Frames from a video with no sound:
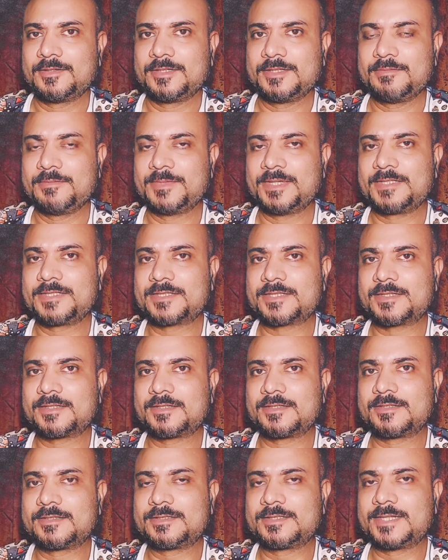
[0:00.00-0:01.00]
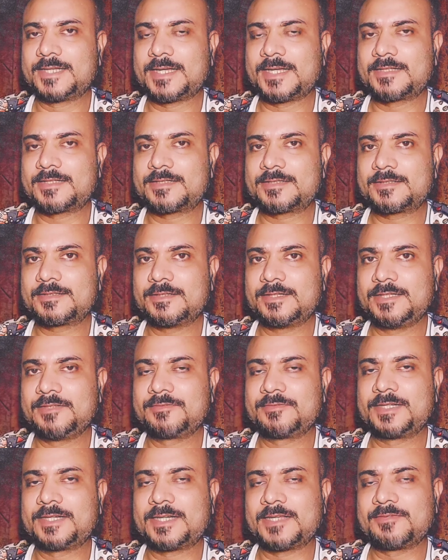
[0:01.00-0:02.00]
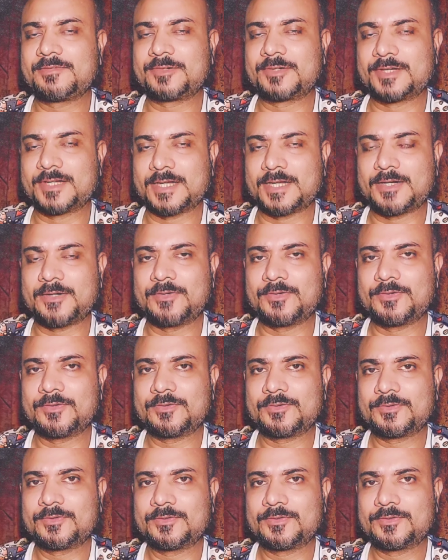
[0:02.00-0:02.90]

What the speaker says: He mentioned that leave the eye for now.